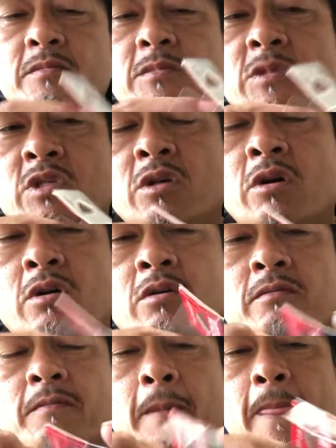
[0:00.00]
So
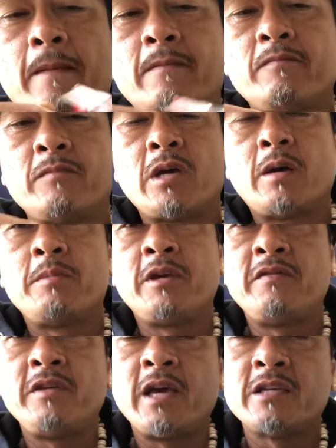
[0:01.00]
I'm gonna give
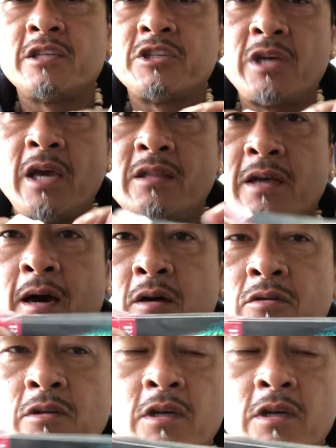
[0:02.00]
you guys the shakedown.